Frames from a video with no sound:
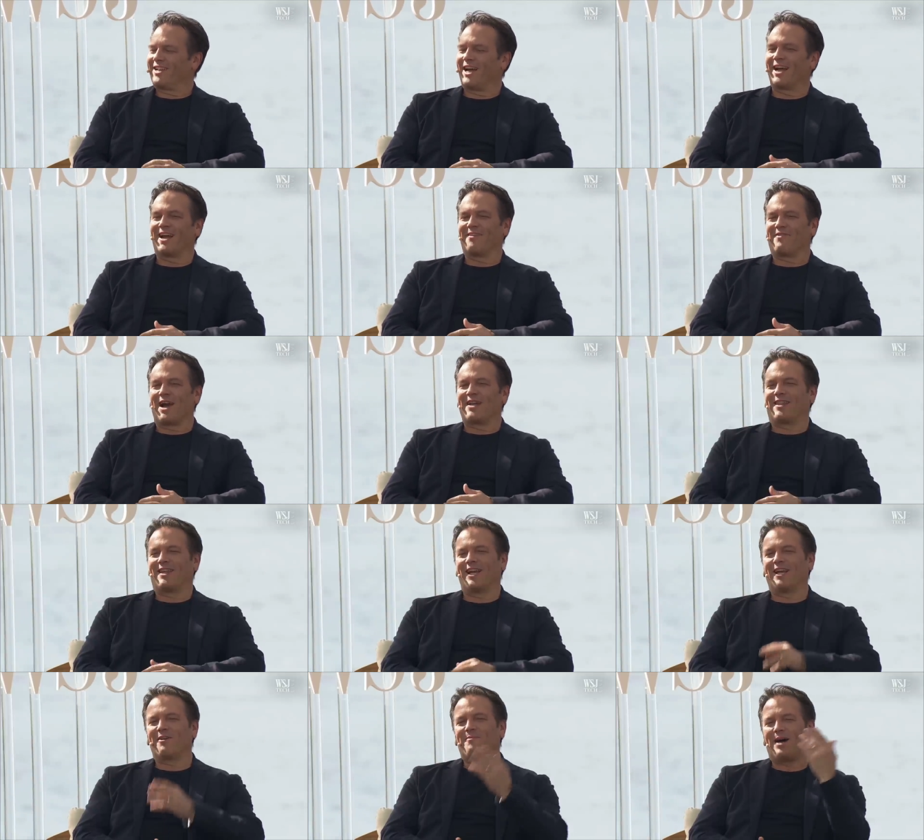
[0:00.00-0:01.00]
like, if I
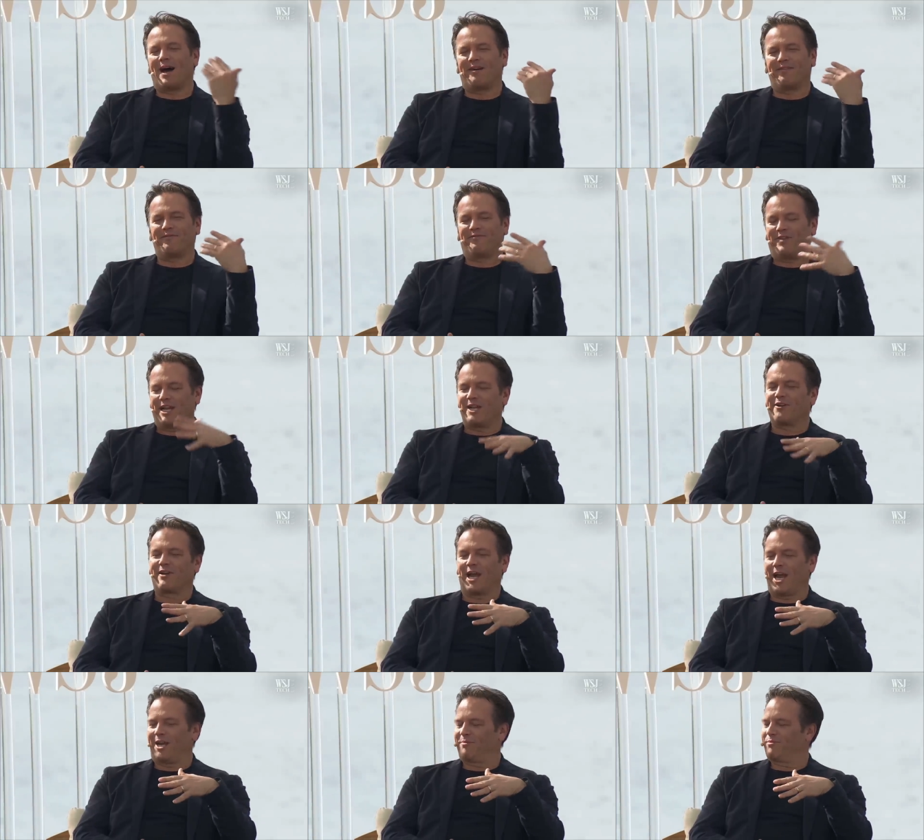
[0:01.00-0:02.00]
think about video
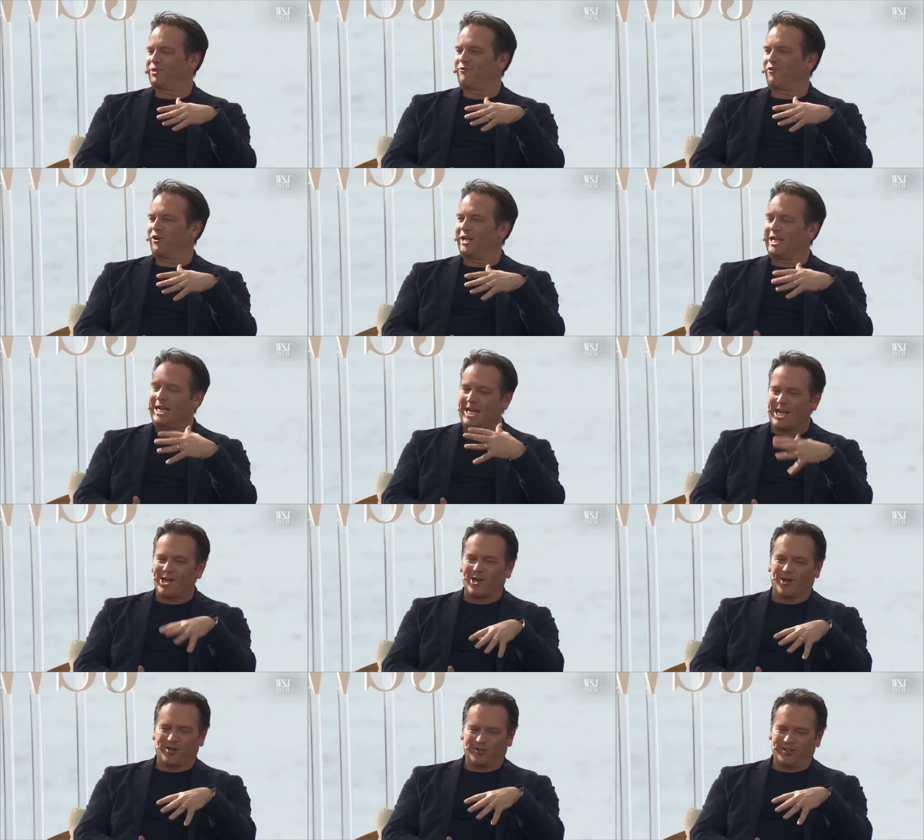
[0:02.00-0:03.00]
games for
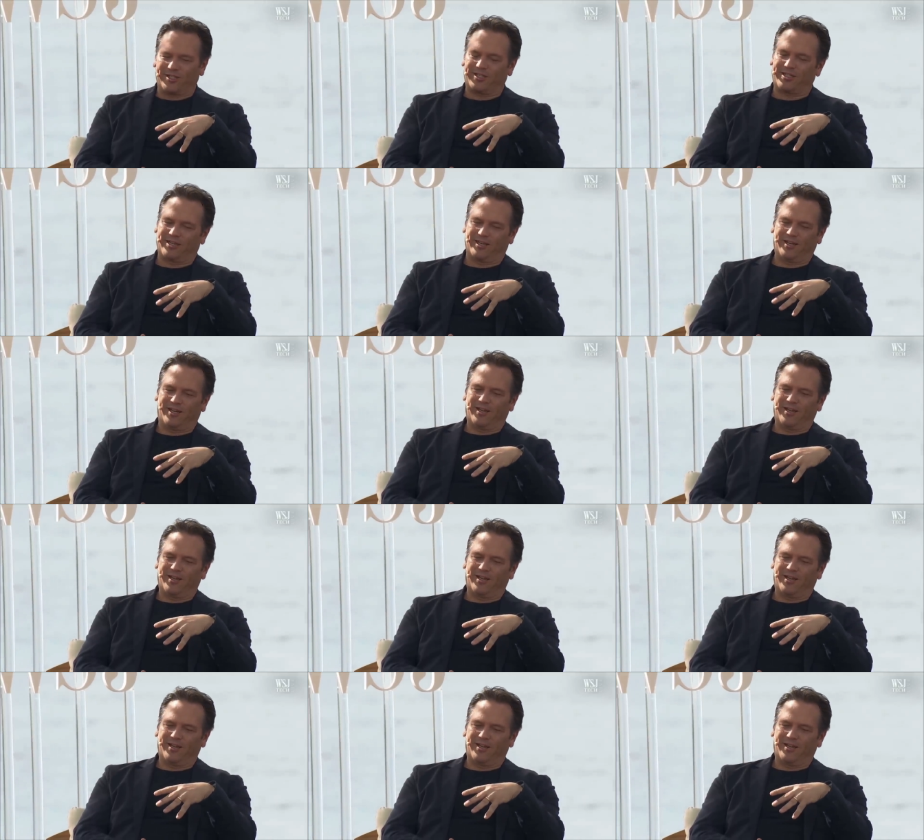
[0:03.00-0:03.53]
years,